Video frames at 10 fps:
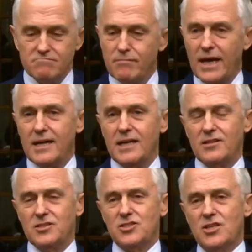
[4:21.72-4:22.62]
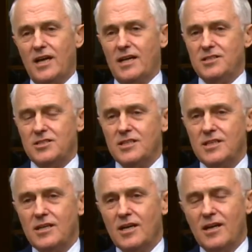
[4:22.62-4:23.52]
making this change
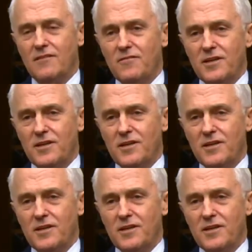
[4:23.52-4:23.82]
of